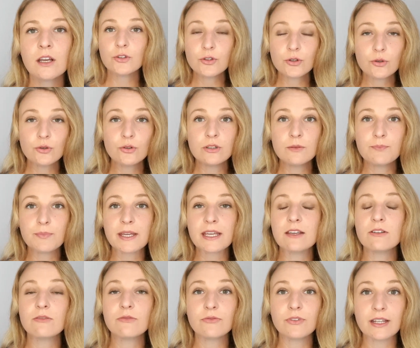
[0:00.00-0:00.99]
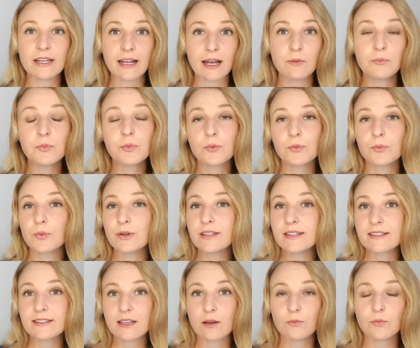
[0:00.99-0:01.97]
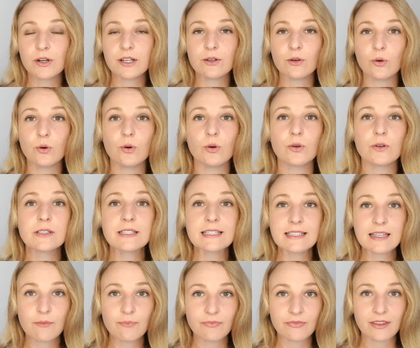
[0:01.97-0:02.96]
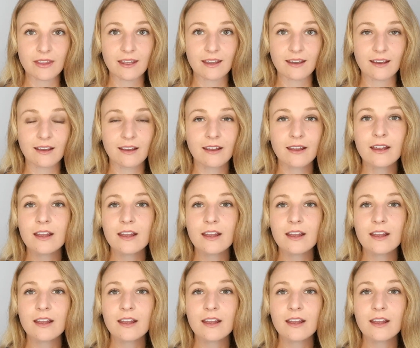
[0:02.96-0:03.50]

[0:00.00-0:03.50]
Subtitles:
you could be fed up with someone or something.